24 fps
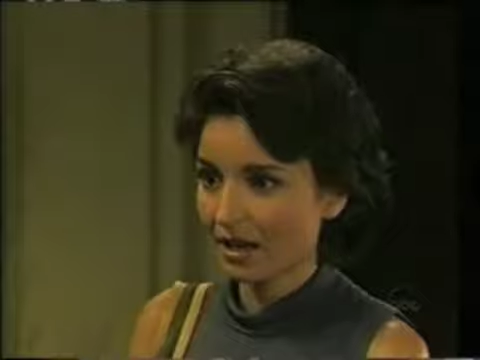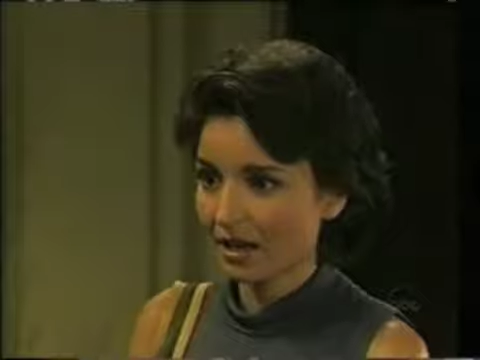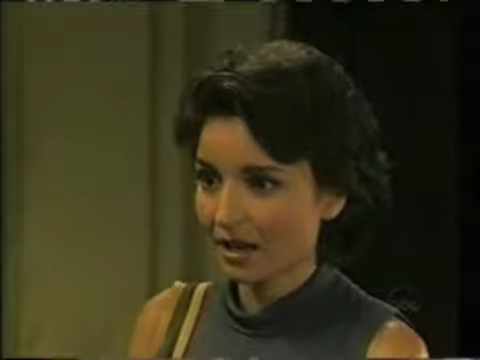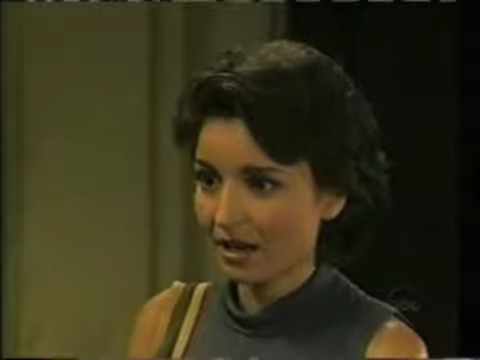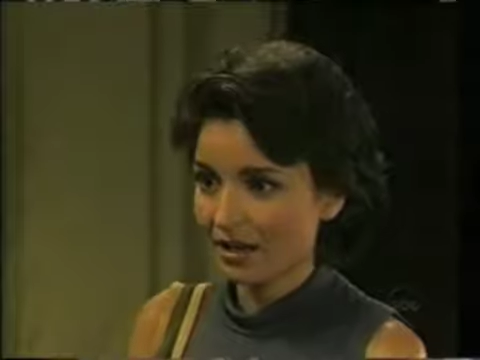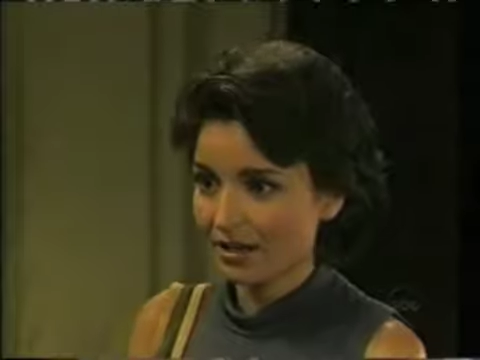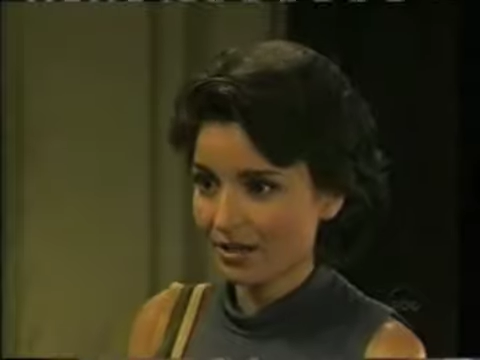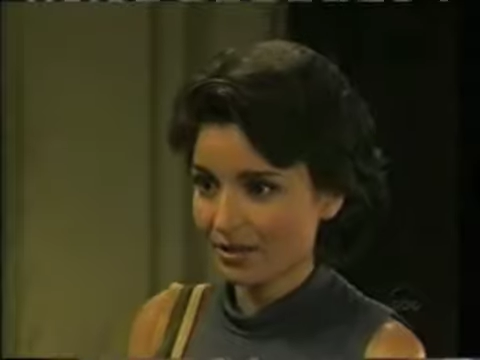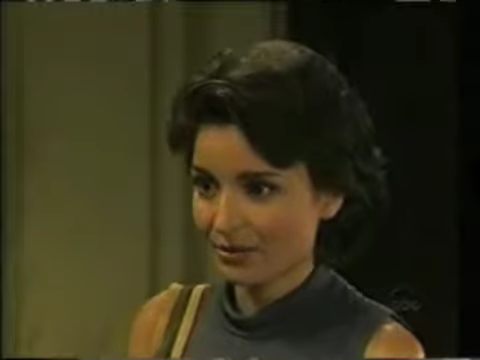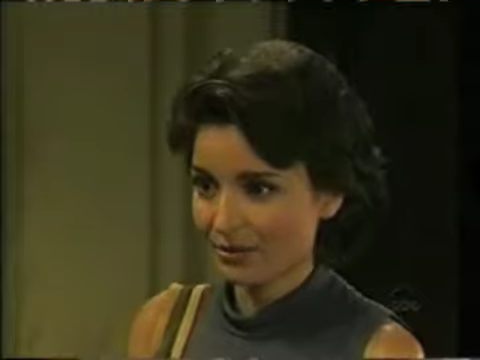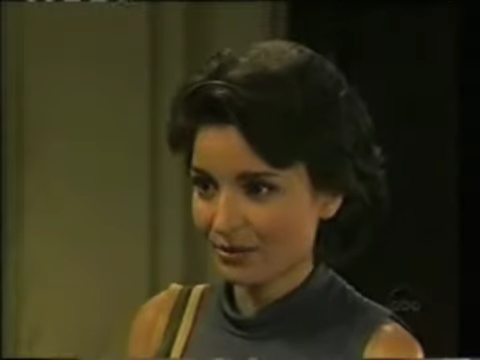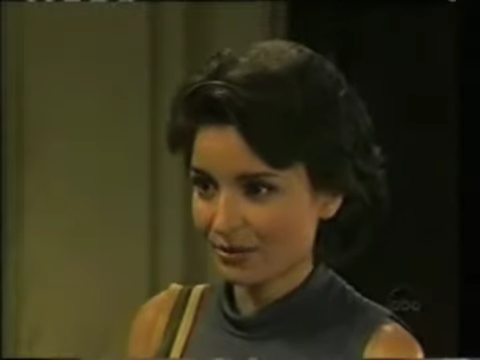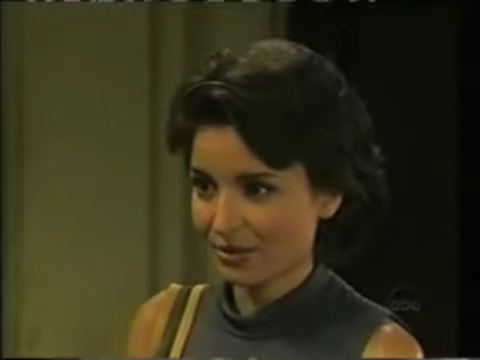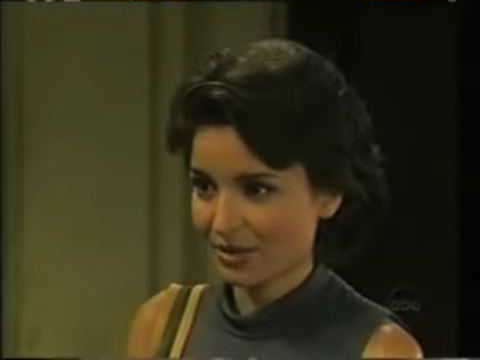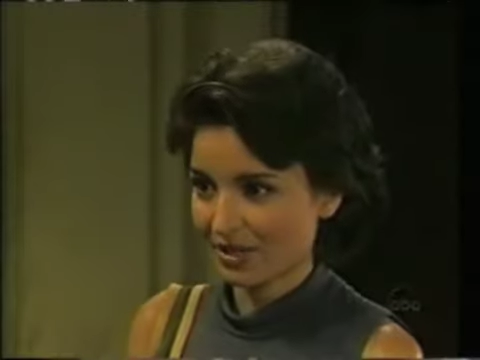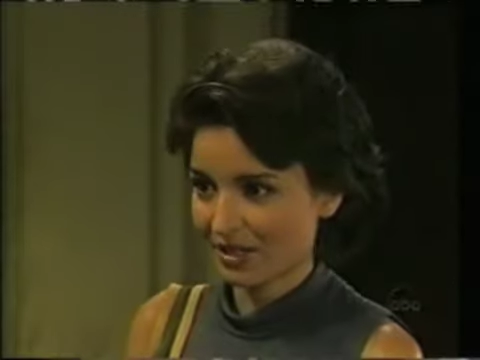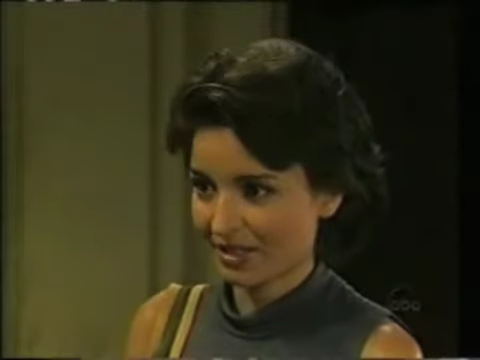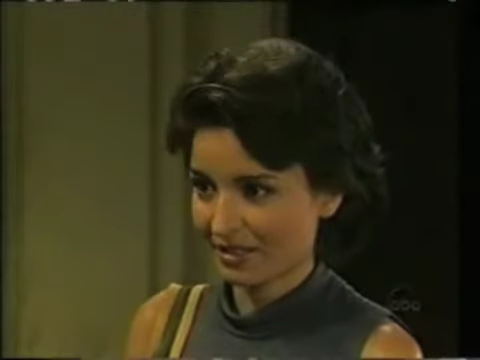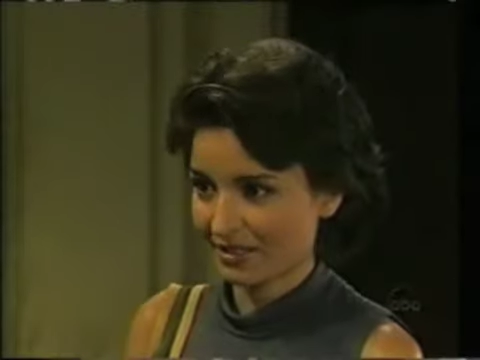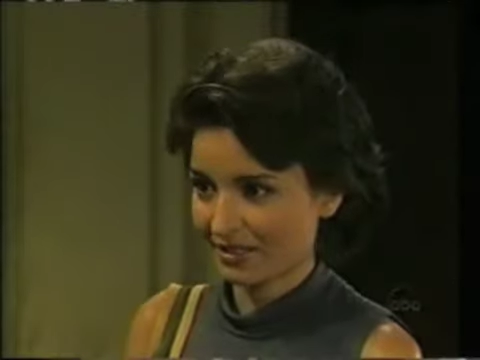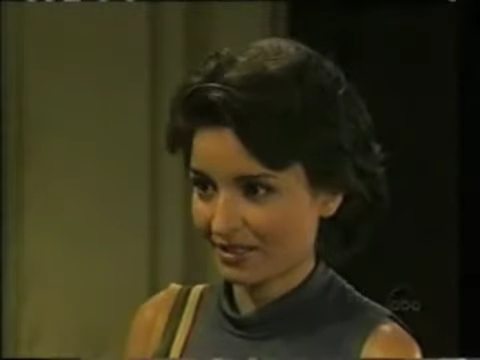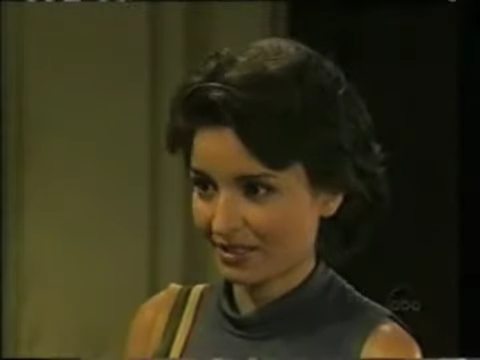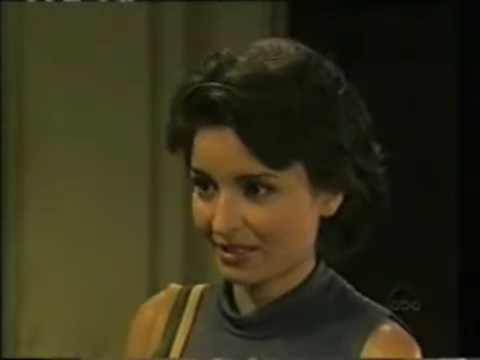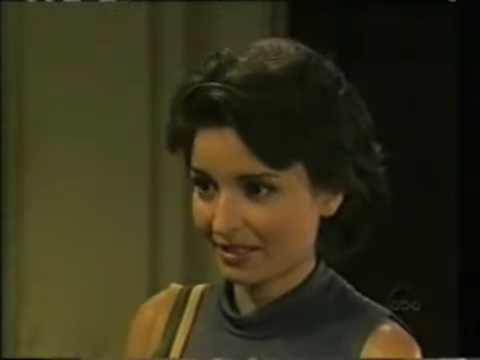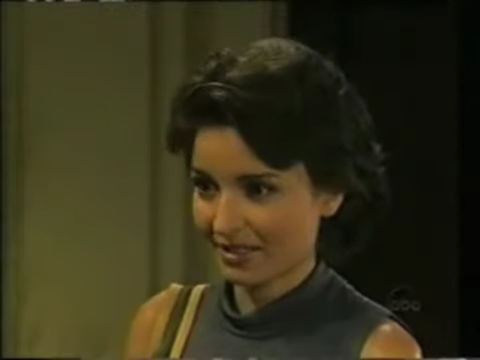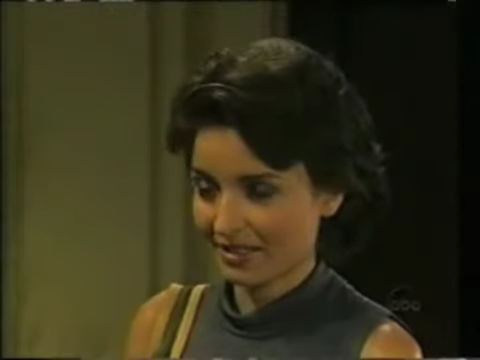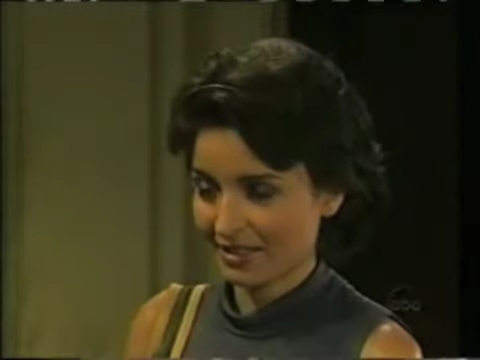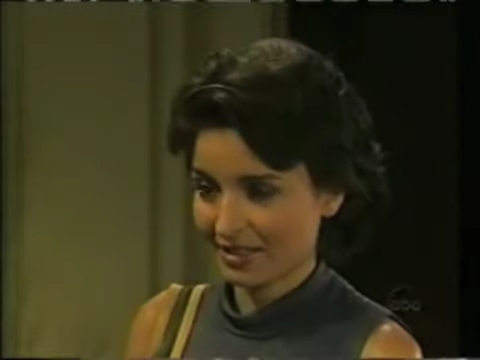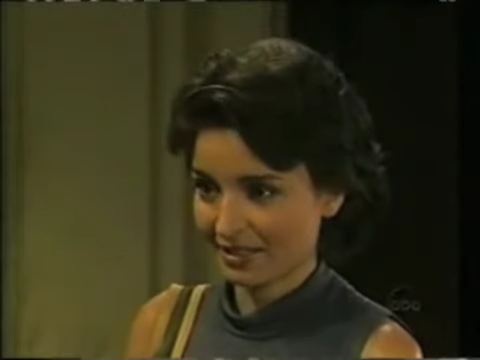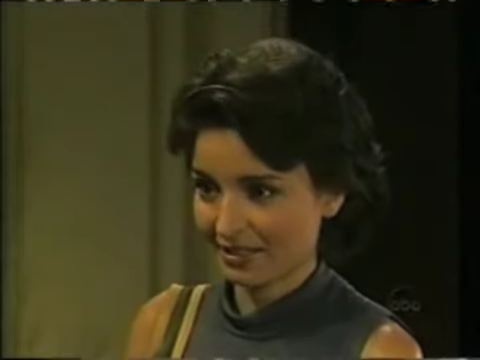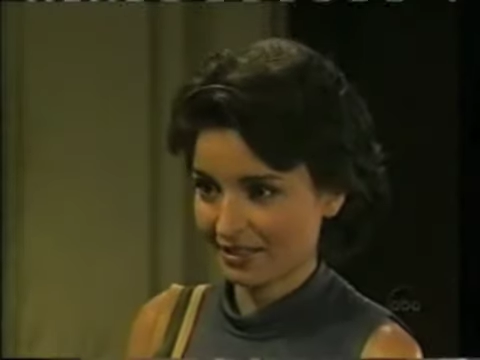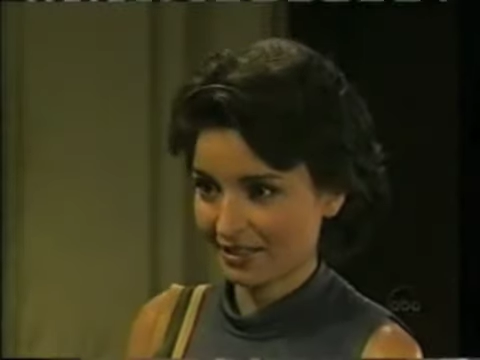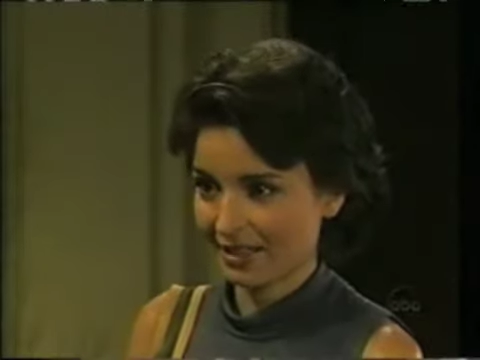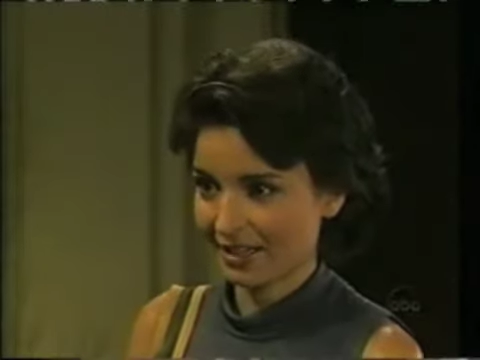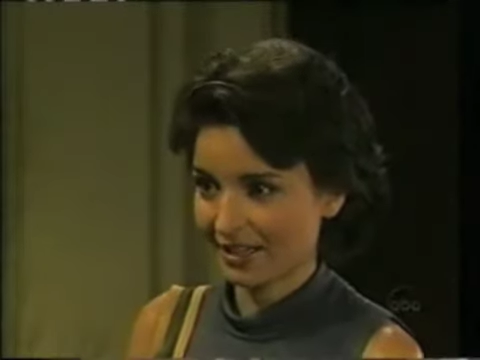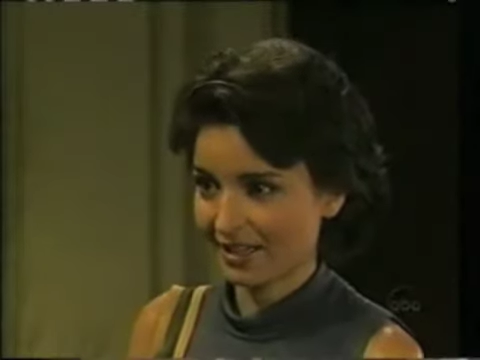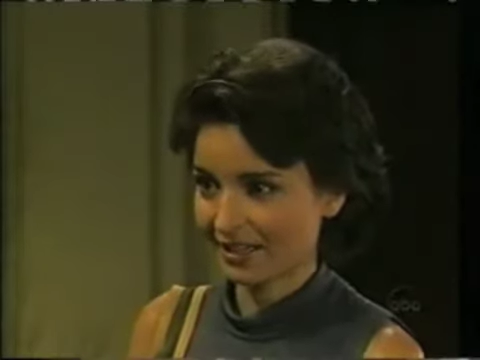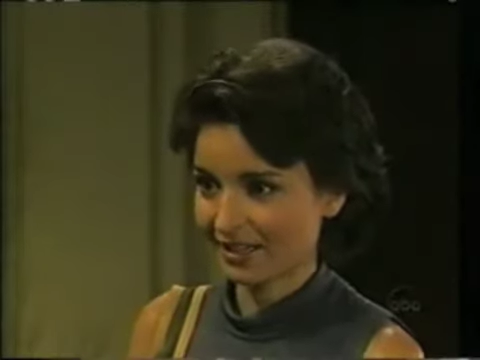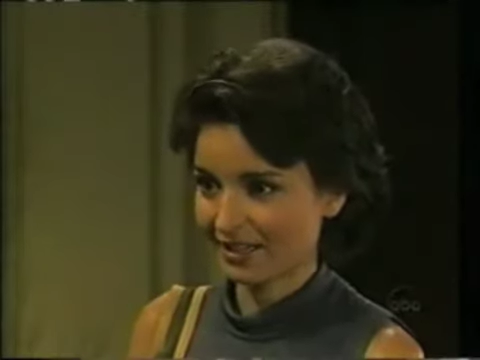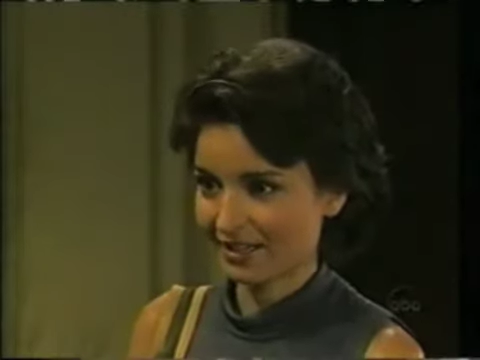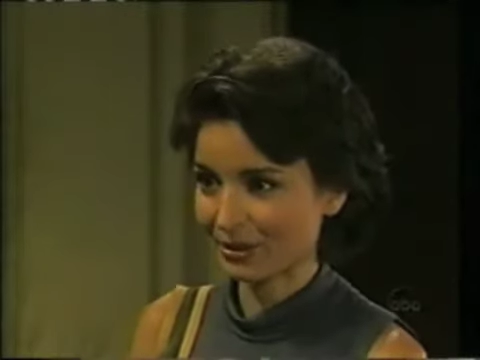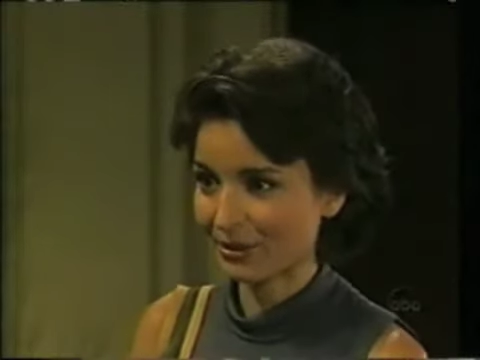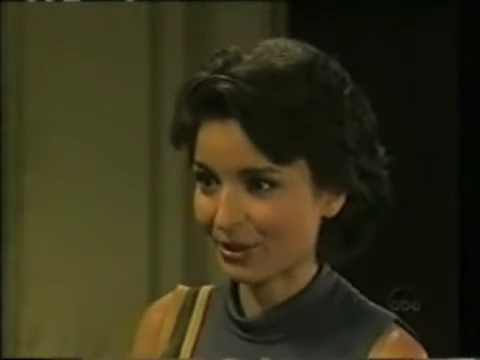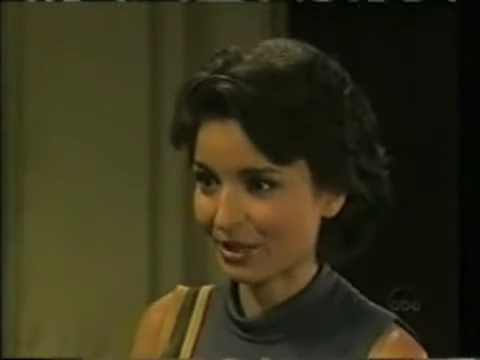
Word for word: As real and as undying